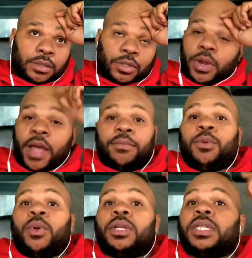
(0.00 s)
You have to be
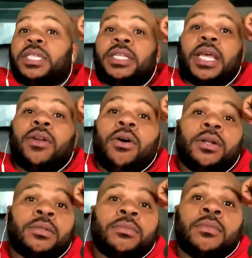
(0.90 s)
willing to take that
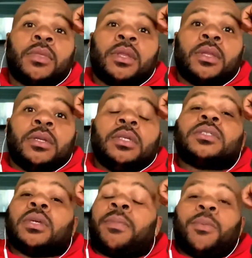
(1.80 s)
on.
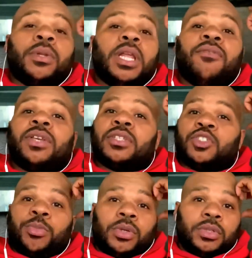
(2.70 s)
Some people love
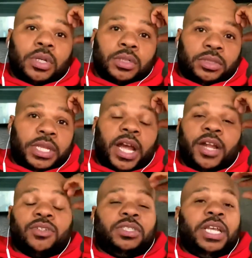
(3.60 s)
English Bulldogs. They
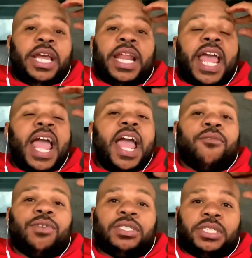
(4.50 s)
understand
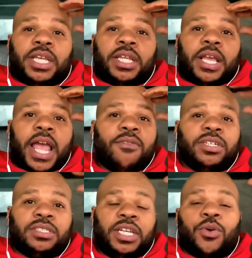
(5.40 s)
every
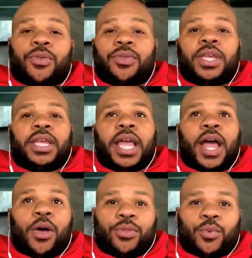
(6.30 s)
single thing
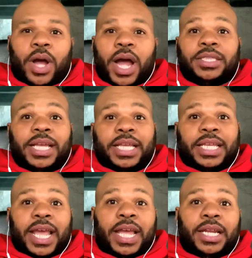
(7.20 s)
health-wise that
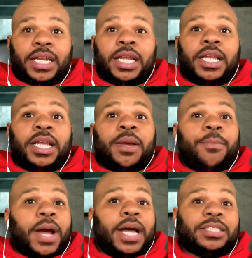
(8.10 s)
can
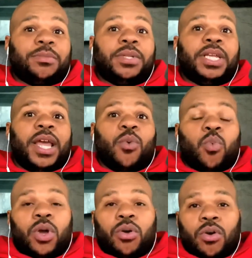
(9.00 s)
possibly and
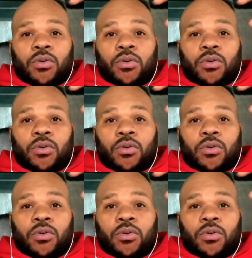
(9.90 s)
will go